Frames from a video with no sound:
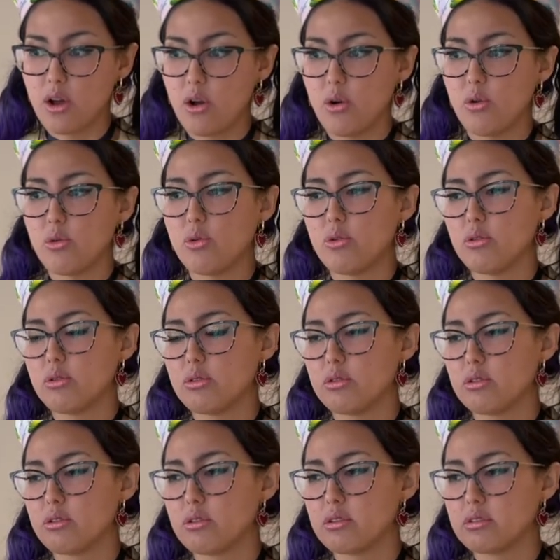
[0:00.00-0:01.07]

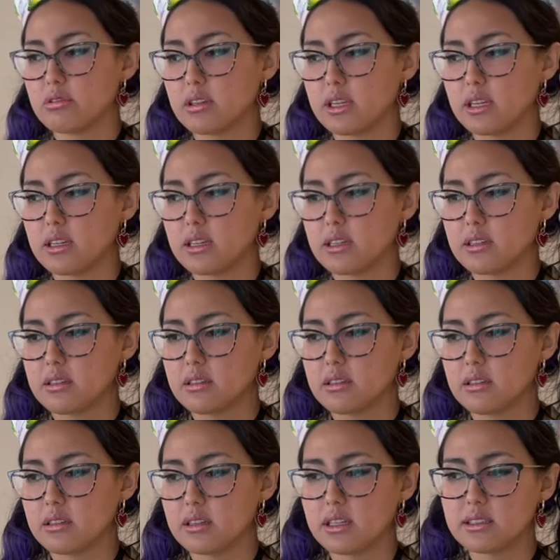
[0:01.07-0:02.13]
or like
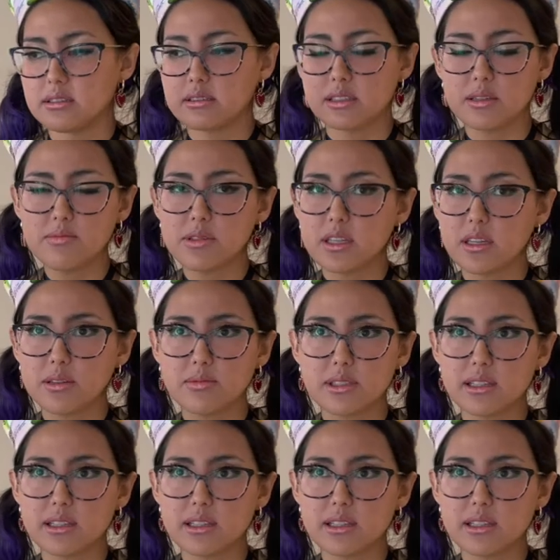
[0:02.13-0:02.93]
and sometimes